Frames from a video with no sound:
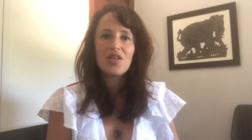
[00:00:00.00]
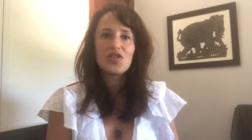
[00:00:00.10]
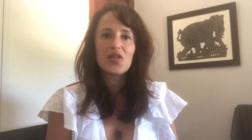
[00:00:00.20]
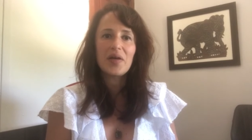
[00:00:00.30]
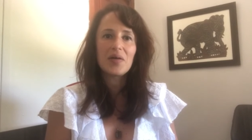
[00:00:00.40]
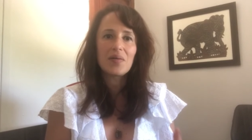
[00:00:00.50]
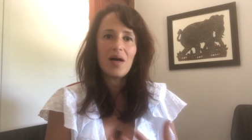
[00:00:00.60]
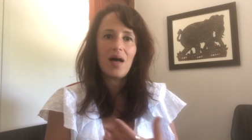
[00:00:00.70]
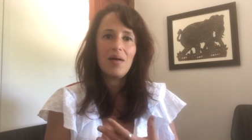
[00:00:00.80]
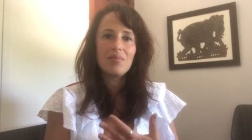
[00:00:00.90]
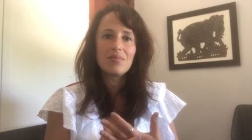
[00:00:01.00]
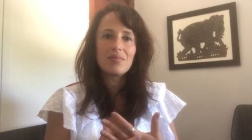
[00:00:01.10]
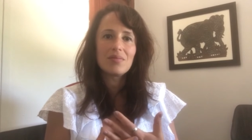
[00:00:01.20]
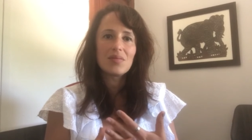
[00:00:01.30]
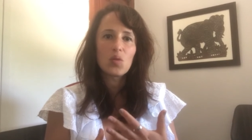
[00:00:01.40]
So, um,
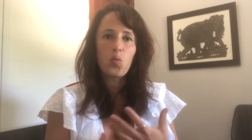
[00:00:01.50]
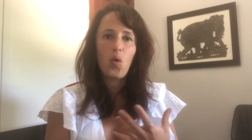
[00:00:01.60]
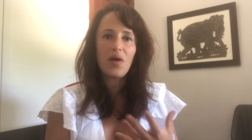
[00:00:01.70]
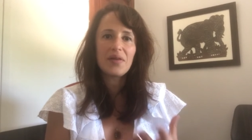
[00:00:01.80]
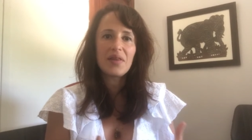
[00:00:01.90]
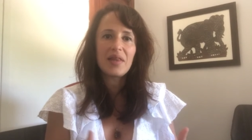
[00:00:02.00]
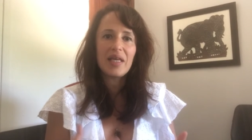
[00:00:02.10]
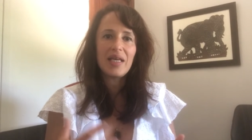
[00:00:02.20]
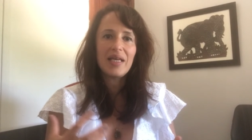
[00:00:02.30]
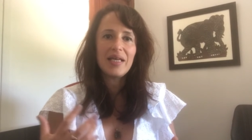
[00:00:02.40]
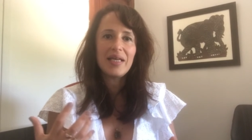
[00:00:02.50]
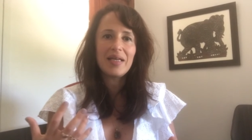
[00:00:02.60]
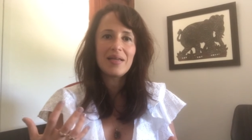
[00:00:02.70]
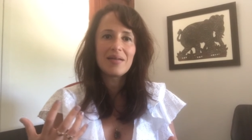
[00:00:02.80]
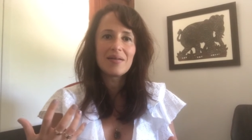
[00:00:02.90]
what
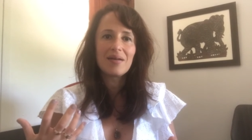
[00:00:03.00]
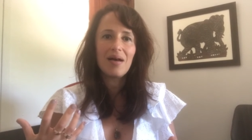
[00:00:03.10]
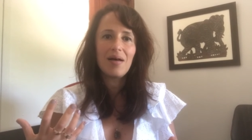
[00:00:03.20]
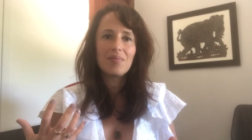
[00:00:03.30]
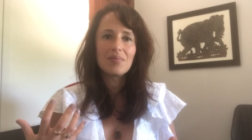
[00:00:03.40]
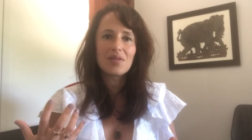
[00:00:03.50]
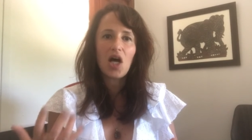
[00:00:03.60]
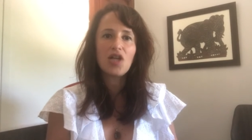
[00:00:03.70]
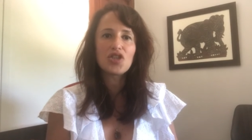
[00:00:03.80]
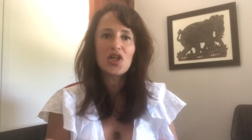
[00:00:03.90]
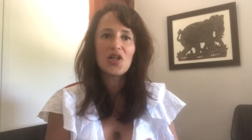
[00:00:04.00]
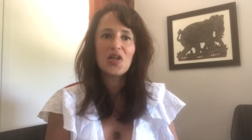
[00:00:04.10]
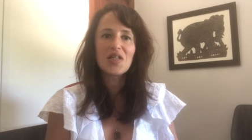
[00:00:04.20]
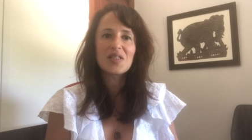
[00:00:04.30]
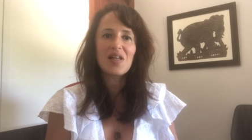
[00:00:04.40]
the um, culture
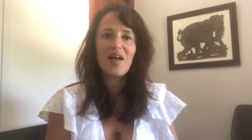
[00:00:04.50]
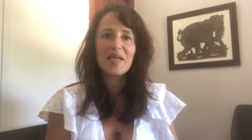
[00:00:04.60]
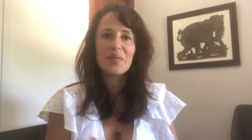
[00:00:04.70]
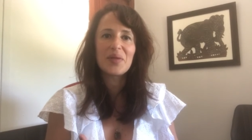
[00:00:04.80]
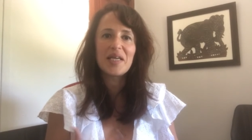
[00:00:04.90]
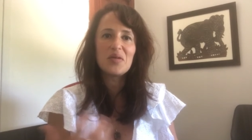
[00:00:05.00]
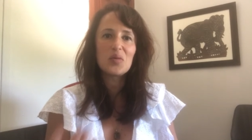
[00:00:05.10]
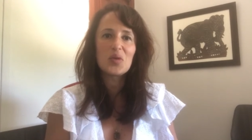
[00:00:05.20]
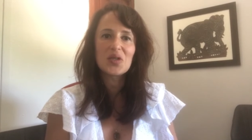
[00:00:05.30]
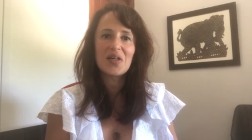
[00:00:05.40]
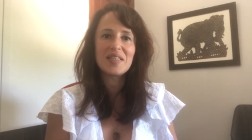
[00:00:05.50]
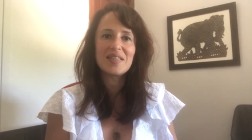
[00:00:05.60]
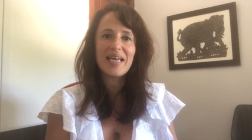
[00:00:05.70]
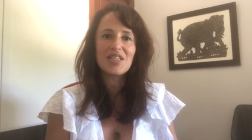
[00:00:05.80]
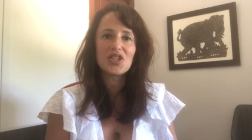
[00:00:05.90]
looks like within
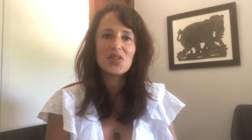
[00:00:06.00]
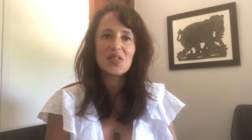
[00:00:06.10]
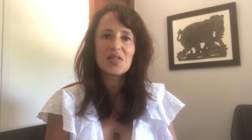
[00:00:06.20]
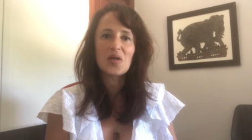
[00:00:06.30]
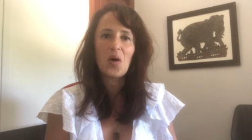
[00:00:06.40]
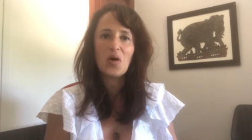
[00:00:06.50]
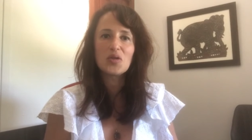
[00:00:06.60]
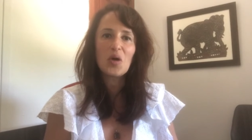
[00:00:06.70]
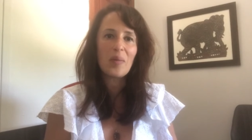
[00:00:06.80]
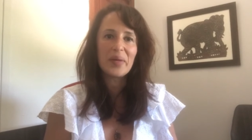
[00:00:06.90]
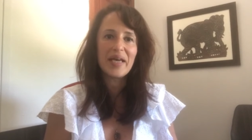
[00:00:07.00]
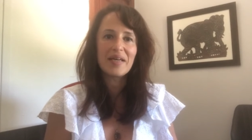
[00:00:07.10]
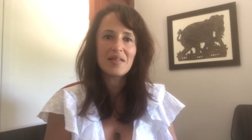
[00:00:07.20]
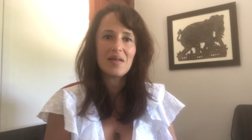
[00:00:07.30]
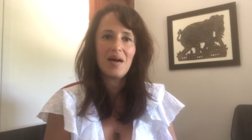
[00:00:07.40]
organisations is a hot
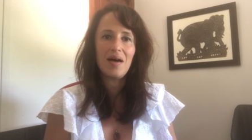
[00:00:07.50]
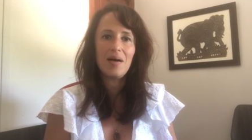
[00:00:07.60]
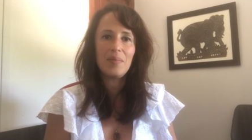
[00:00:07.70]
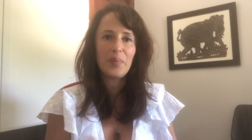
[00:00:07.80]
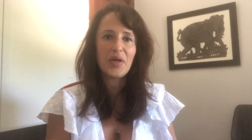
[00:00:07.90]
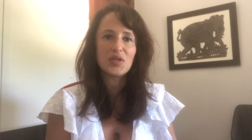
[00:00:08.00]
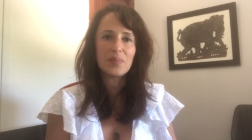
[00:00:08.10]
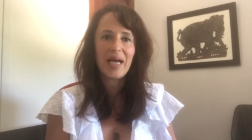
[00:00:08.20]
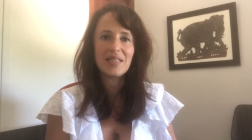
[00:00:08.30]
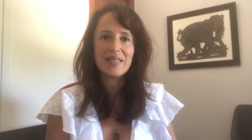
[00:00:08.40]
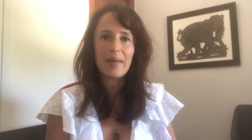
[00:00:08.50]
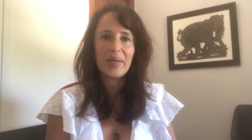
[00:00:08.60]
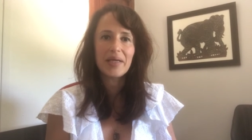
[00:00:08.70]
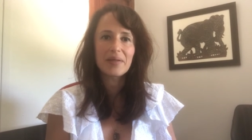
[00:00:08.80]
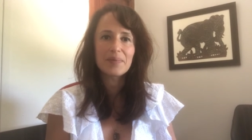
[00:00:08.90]
topic uh, post
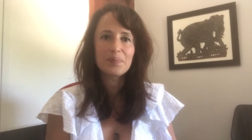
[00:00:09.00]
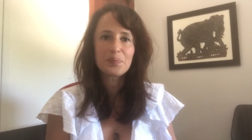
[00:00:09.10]
pandemic.